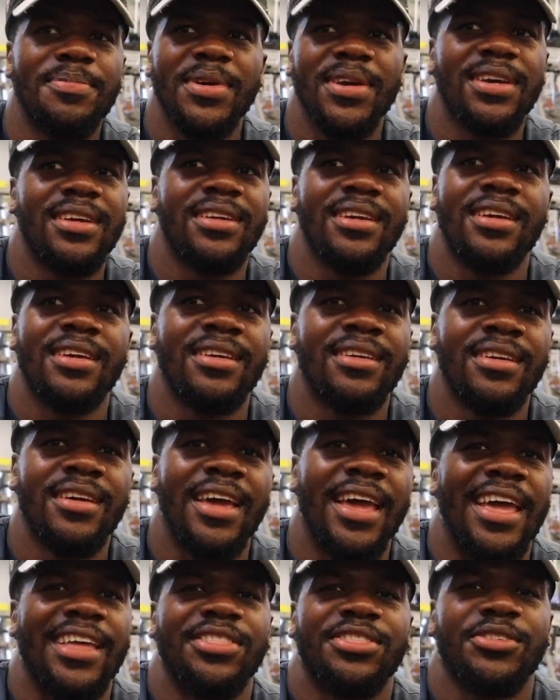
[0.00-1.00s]
it
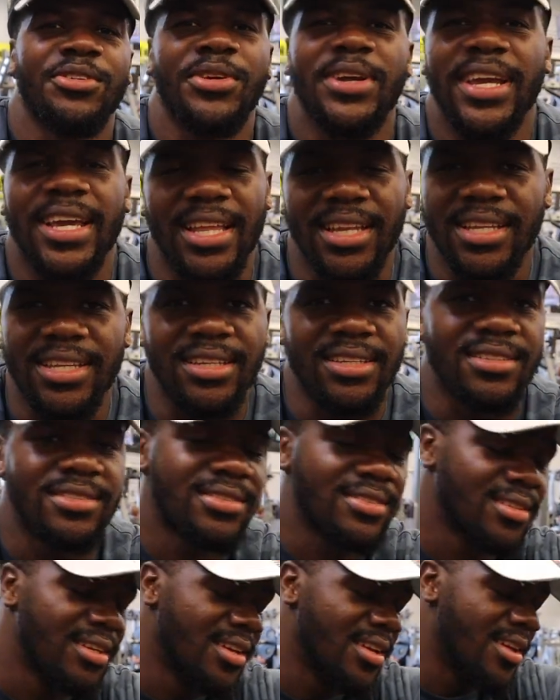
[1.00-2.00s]
at 3 at
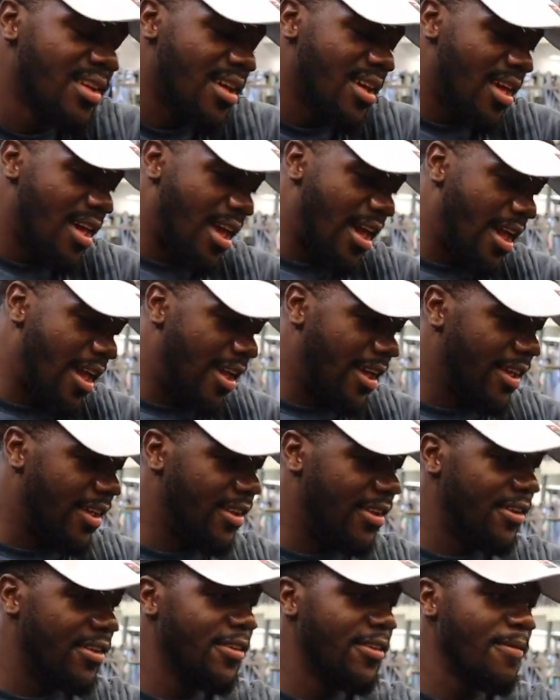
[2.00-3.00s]
least.
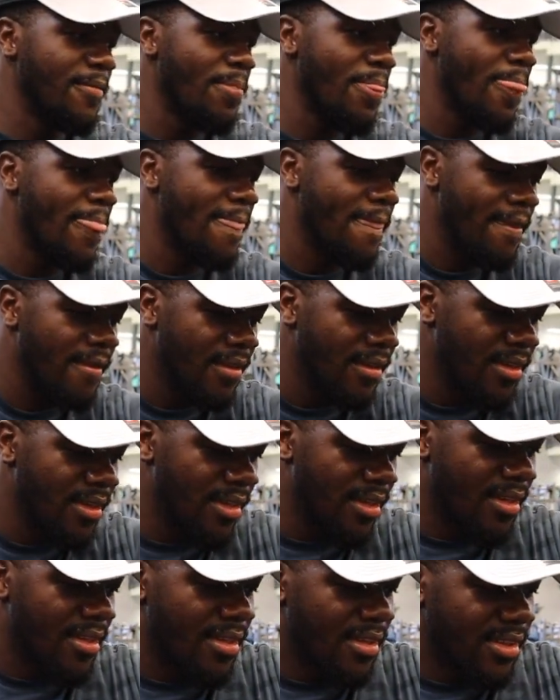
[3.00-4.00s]
And
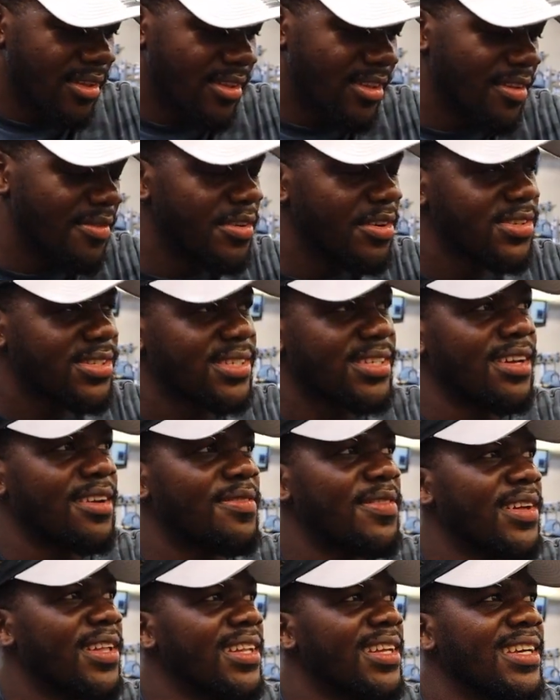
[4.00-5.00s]
give
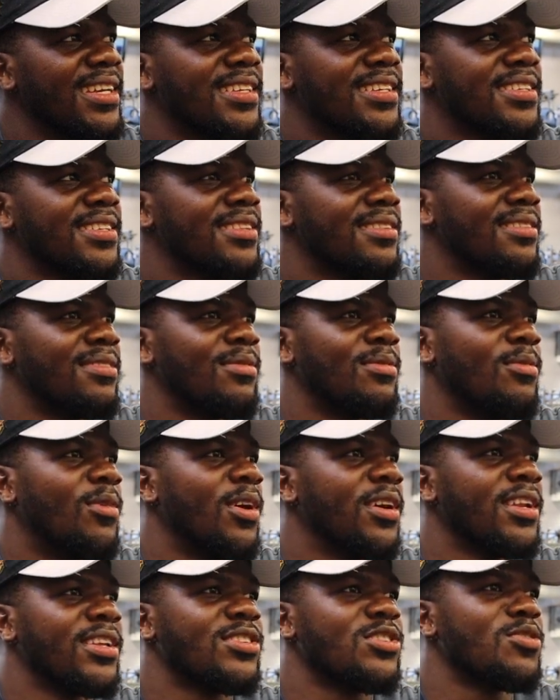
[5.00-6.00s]
yourself at least
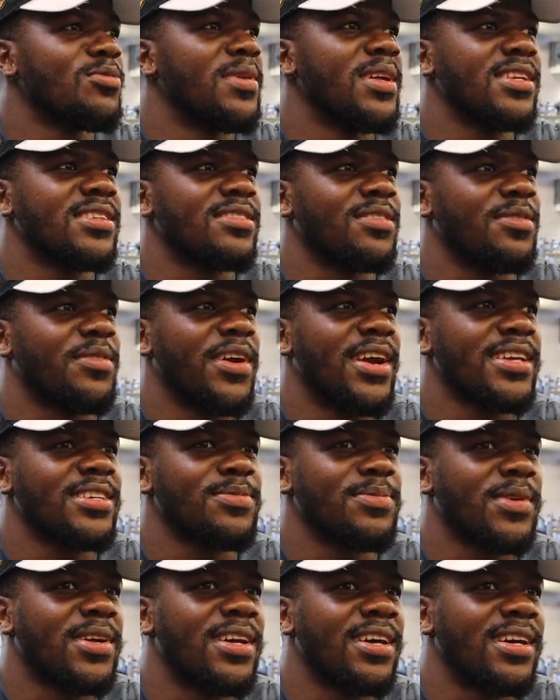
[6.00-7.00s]
1 to 2 minutes of rest,
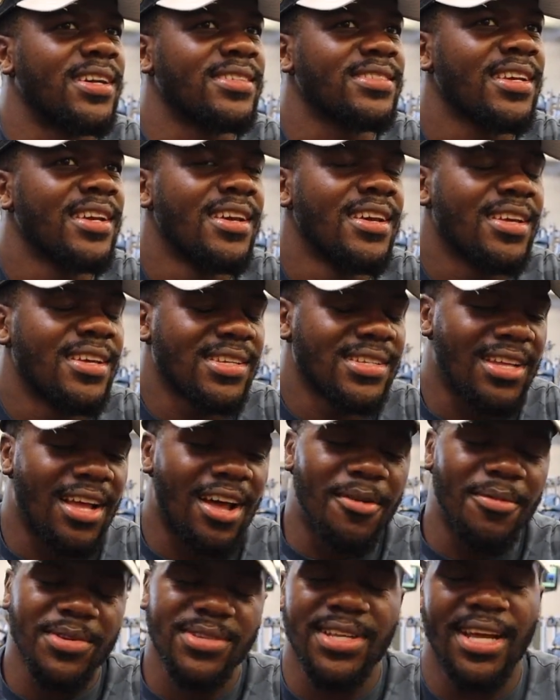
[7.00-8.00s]
because it's
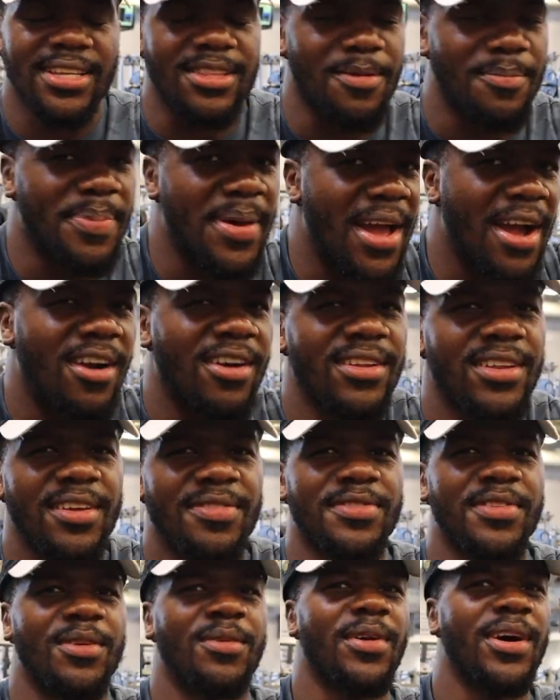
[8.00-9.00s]
almost like the
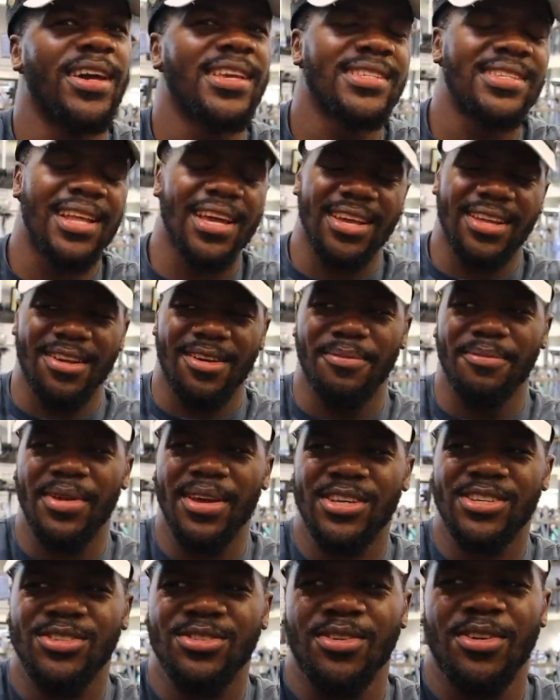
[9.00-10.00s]
powerlifting way. It's like a
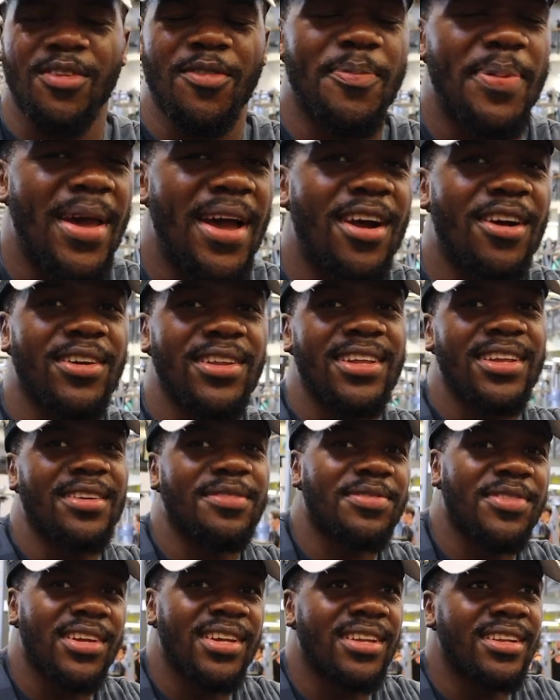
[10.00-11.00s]
mixture of
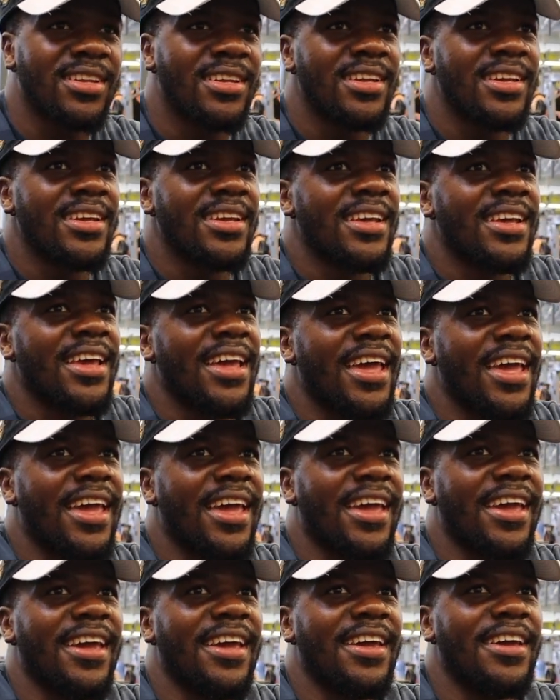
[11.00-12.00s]
powerlifting
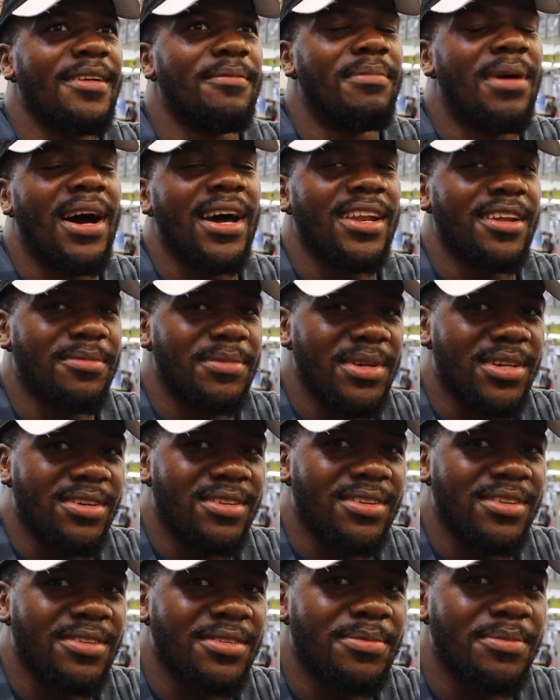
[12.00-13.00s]
and
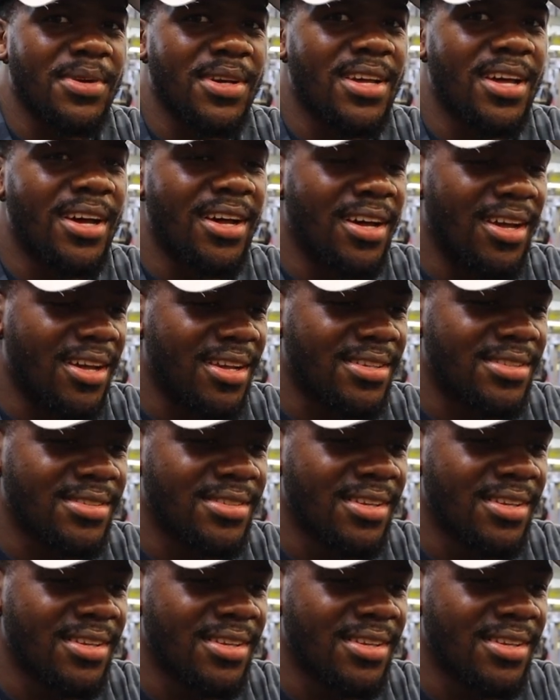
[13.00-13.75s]
bodybuilding, because